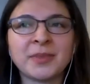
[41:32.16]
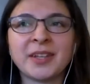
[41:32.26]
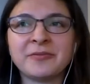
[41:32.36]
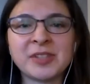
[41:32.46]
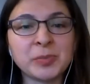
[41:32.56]

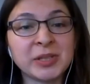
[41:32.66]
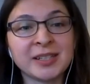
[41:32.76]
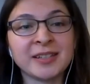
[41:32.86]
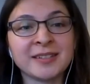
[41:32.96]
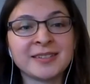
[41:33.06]

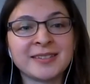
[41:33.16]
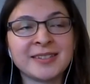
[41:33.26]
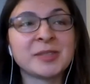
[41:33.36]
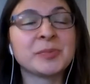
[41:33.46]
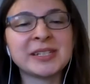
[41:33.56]

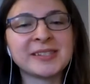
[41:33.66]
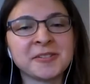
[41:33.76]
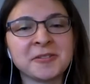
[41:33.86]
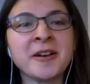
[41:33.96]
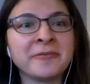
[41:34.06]
disabilities that
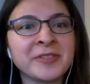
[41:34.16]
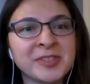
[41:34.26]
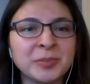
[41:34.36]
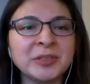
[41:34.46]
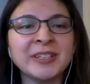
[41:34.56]
are not
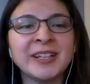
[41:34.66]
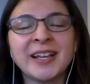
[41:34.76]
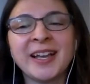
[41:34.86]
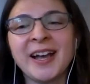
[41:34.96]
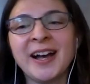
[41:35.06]
visible.
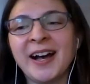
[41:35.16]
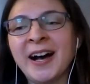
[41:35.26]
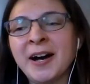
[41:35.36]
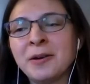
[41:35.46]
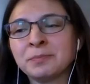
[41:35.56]

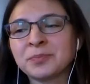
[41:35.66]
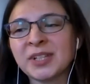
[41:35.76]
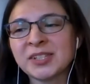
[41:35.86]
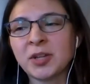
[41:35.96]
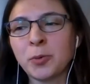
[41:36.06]

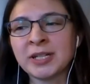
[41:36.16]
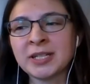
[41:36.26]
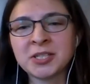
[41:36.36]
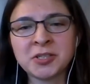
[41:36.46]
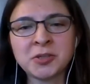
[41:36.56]
So I wanted
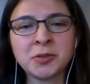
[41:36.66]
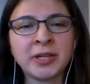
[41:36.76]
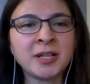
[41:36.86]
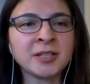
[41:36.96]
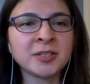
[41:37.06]
to
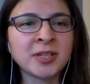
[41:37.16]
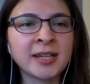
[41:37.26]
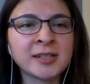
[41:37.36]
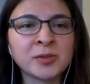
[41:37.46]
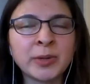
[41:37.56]
acknowledge
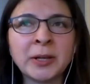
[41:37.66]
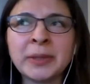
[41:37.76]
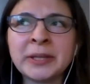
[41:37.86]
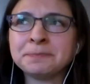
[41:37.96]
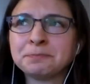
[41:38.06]
that as well.
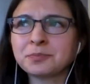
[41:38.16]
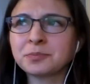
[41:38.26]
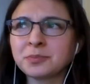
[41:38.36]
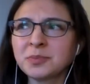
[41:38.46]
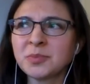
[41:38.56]
But
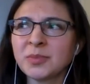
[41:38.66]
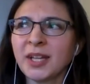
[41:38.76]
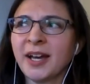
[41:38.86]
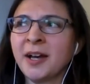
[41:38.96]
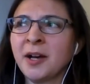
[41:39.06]

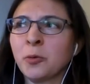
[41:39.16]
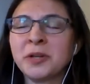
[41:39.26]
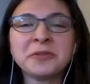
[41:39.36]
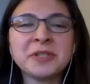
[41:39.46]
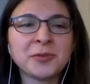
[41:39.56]

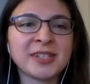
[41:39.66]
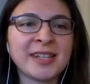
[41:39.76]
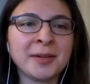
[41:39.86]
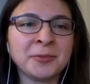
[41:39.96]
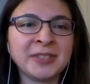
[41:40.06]
one resource
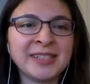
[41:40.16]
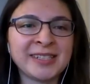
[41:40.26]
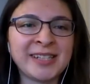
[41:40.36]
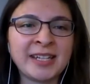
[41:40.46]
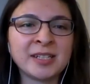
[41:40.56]
that I'm really
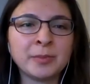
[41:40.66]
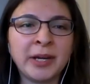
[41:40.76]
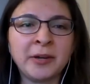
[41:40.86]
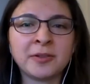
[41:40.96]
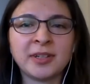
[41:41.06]
excited
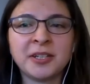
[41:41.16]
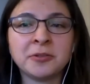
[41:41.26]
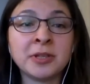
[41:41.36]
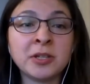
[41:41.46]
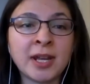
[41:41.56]
about here
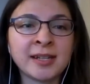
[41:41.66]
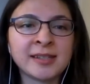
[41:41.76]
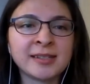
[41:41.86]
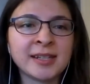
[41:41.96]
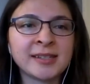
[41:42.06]
in the
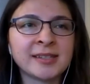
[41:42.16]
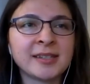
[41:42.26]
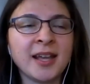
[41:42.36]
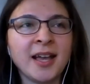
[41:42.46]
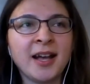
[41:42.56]
United States
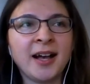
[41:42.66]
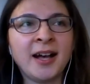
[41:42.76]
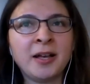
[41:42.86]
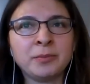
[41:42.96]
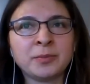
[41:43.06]

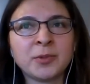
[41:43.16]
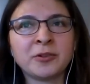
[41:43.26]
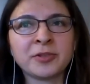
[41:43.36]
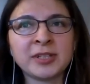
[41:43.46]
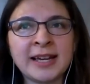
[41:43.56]

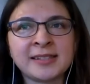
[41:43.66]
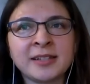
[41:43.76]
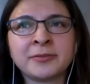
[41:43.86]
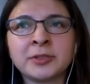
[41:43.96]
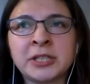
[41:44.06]
over the last
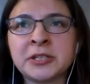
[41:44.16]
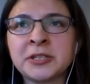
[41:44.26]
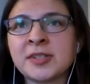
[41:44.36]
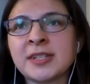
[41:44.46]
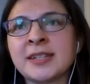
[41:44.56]
several
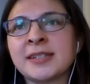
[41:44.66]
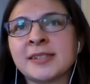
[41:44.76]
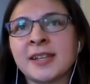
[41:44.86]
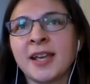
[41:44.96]
years is